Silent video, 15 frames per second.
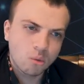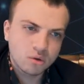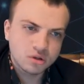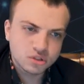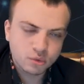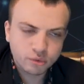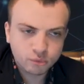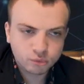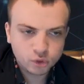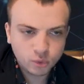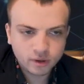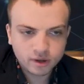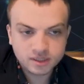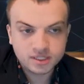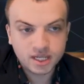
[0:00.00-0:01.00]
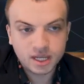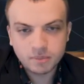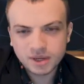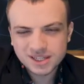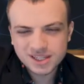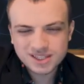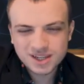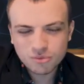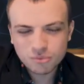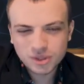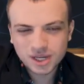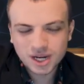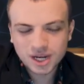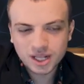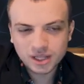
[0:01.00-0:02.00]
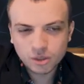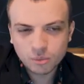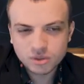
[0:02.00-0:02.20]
what's the rook doing on d8? Because it's not really clear